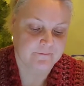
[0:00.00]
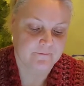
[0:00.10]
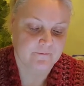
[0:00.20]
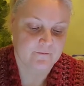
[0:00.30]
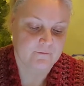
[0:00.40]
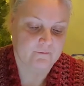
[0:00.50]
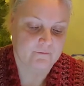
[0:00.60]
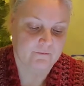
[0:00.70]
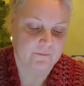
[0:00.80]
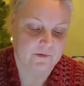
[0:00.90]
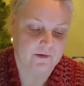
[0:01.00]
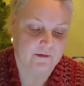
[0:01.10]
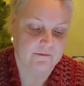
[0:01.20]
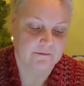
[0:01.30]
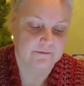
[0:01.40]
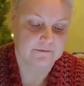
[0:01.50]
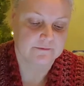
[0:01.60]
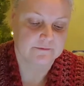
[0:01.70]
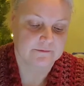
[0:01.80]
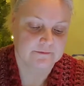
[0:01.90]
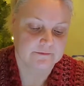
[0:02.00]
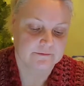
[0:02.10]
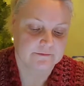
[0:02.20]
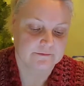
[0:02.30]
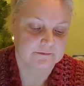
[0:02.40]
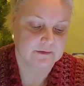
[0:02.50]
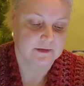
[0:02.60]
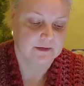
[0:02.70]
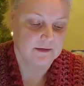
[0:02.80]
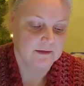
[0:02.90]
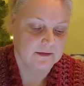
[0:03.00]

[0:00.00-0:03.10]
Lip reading: (silence)